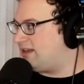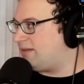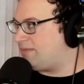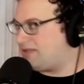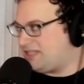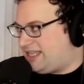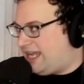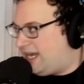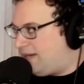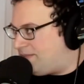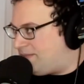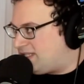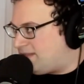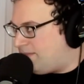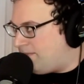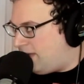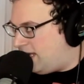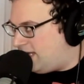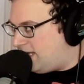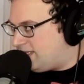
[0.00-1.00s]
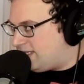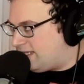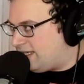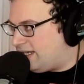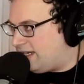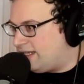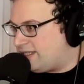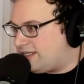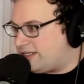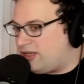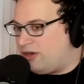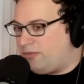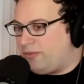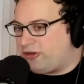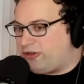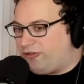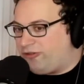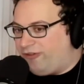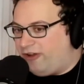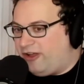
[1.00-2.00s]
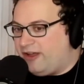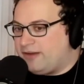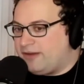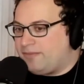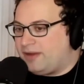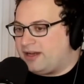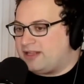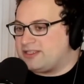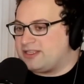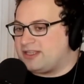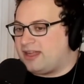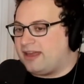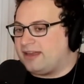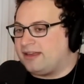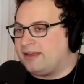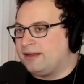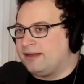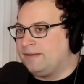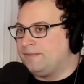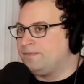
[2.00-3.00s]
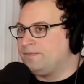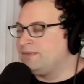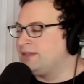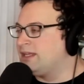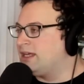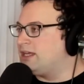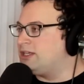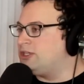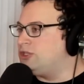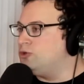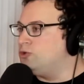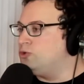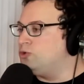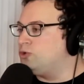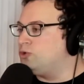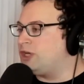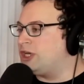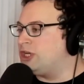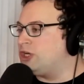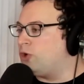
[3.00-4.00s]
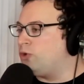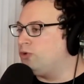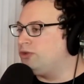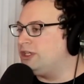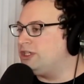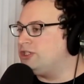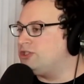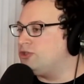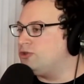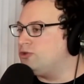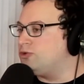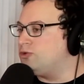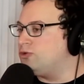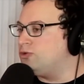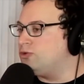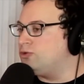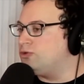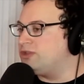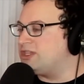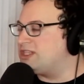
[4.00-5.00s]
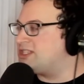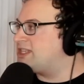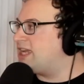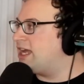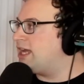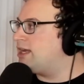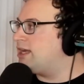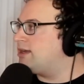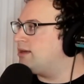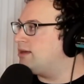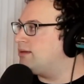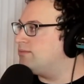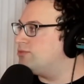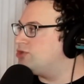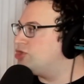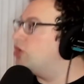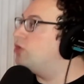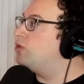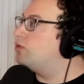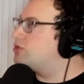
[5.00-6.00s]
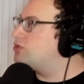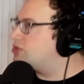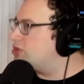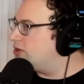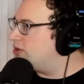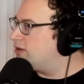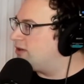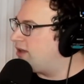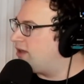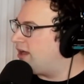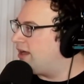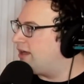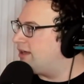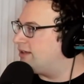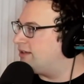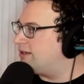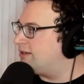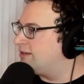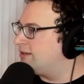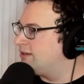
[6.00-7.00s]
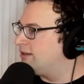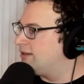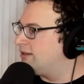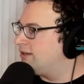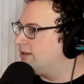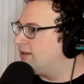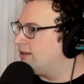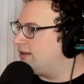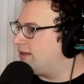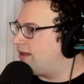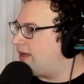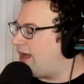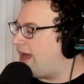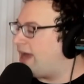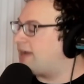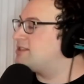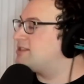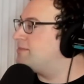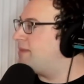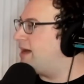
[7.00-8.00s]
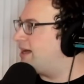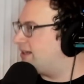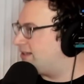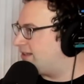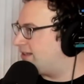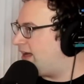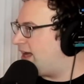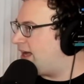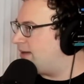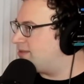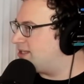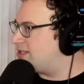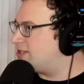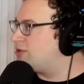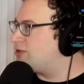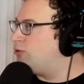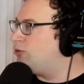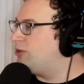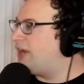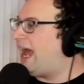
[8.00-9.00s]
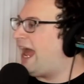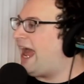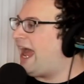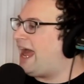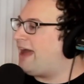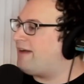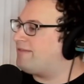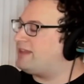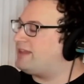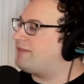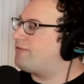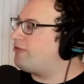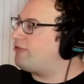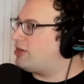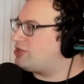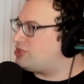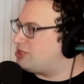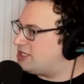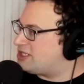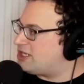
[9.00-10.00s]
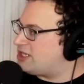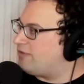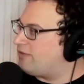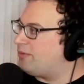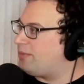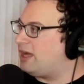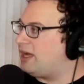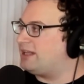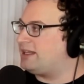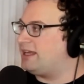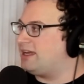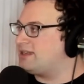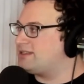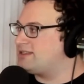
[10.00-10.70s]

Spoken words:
And stand up is amazing and it's so much fun, but it's like you can only do the same jokes like X amount of times. It's cool to have that freshness of a podcast.